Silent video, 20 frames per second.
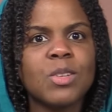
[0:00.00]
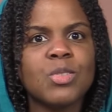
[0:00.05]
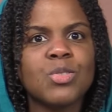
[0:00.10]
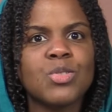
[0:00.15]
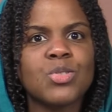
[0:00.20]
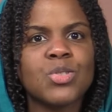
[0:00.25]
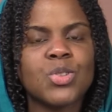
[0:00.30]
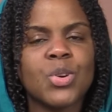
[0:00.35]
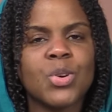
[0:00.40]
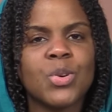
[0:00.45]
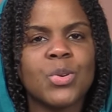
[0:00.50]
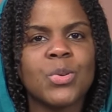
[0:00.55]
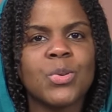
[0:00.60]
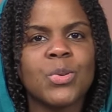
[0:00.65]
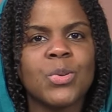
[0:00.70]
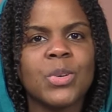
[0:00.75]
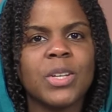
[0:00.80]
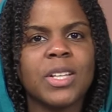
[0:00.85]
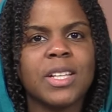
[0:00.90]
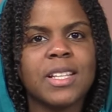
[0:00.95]

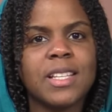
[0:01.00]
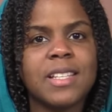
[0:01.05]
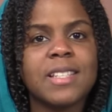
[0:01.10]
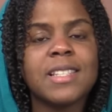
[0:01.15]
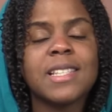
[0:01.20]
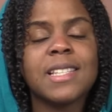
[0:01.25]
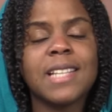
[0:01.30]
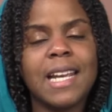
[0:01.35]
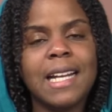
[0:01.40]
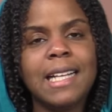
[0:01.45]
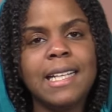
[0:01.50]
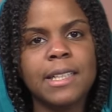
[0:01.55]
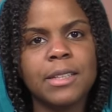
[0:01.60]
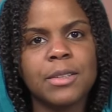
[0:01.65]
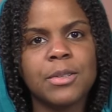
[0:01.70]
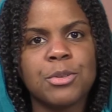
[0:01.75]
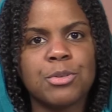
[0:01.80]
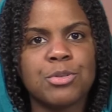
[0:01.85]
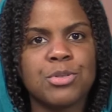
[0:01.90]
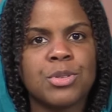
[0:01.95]
So he's telling
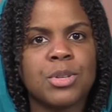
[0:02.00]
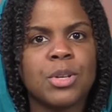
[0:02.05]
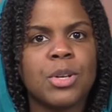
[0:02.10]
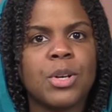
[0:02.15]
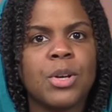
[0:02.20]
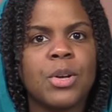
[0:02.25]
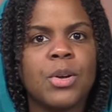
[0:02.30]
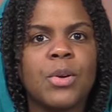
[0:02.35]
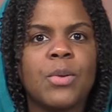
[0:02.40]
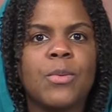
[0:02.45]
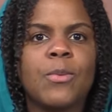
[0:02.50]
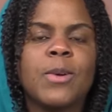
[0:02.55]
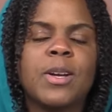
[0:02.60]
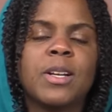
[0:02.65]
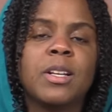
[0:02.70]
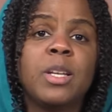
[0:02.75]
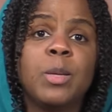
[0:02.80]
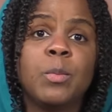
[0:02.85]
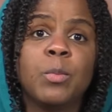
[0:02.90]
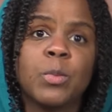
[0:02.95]
us,
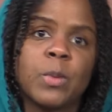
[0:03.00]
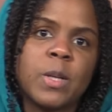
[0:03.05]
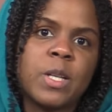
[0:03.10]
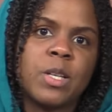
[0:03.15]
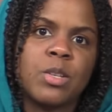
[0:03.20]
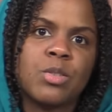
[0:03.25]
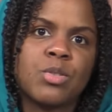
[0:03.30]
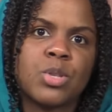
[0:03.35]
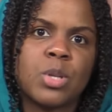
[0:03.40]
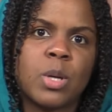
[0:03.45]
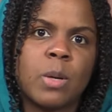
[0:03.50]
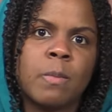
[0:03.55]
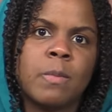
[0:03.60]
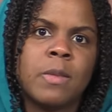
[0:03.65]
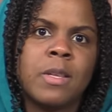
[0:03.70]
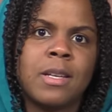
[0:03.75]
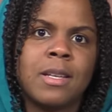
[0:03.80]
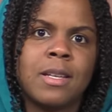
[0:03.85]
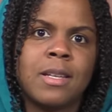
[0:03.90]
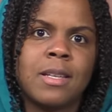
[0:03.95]
when he brings
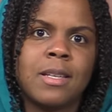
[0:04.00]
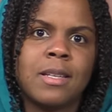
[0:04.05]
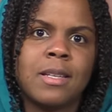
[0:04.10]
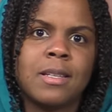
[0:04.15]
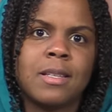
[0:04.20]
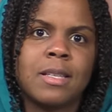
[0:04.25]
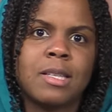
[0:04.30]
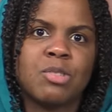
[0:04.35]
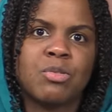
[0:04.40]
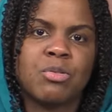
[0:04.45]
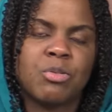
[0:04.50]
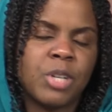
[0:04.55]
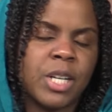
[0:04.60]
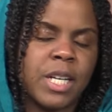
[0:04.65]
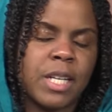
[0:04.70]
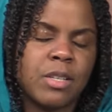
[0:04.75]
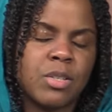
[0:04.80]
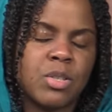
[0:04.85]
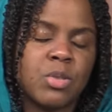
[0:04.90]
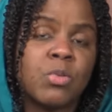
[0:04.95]
up this
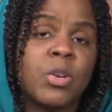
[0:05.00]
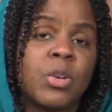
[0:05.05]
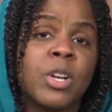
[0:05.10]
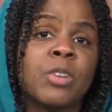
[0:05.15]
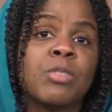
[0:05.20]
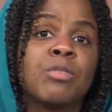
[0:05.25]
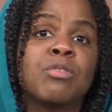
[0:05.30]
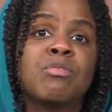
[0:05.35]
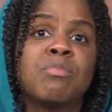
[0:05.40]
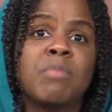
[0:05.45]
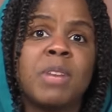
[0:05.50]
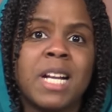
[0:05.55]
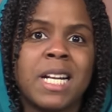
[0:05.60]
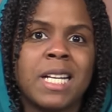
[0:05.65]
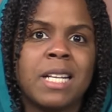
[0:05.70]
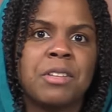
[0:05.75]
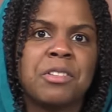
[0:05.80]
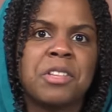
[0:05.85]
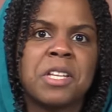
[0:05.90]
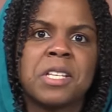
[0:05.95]
phrase, one of
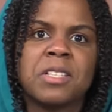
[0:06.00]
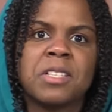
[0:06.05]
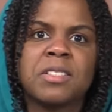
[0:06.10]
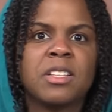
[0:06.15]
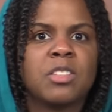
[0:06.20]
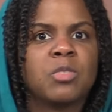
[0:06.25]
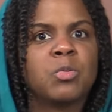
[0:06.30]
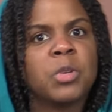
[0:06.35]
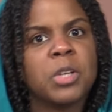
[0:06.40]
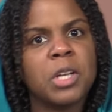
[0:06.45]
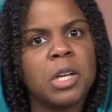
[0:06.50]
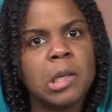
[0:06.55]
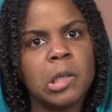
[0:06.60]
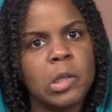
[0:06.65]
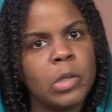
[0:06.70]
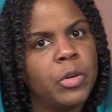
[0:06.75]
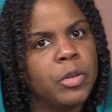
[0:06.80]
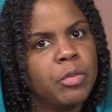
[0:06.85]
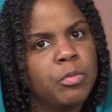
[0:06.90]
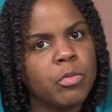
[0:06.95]
many things that we
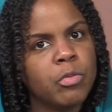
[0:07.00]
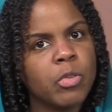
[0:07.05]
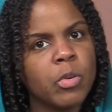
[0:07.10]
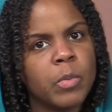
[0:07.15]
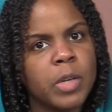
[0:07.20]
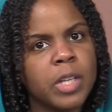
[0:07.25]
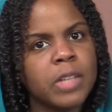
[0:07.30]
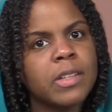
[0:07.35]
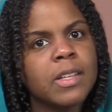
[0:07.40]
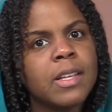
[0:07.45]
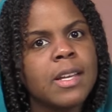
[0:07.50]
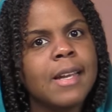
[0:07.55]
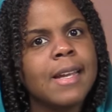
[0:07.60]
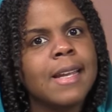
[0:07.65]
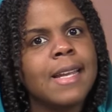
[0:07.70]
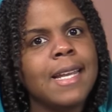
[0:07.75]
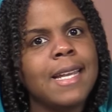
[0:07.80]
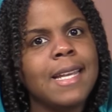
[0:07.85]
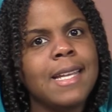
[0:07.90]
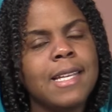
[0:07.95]
can learn from it
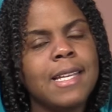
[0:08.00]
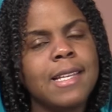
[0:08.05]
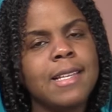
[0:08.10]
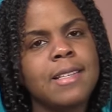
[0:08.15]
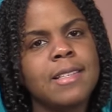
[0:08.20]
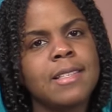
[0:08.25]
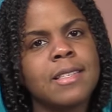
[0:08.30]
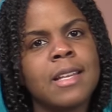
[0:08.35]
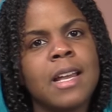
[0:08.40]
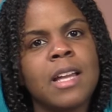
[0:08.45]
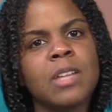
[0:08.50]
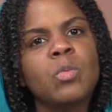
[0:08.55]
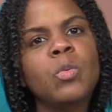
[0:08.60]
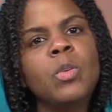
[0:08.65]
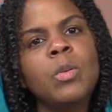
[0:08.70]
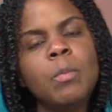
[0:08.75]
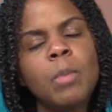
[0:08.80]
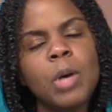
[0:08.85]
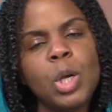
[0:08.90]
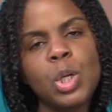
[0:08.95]
is that
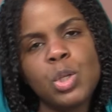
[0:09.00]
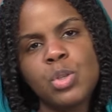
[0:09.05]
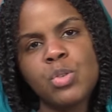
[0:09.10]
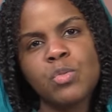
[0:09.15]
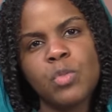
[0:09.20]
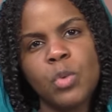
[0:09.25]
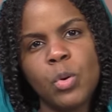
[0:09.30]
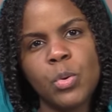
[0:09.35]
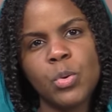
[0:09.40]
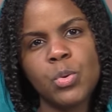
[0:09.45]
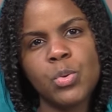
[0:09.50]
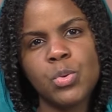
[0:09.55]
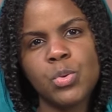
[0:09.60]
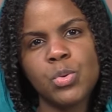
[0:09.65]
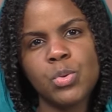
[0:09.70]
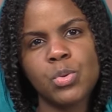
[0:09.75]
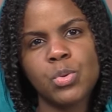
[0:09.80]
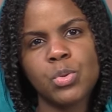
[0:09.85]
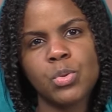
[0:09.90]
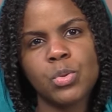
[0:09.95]
we must
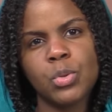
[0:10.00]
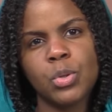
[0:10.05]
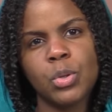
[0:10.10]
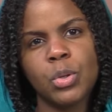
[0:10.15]
focus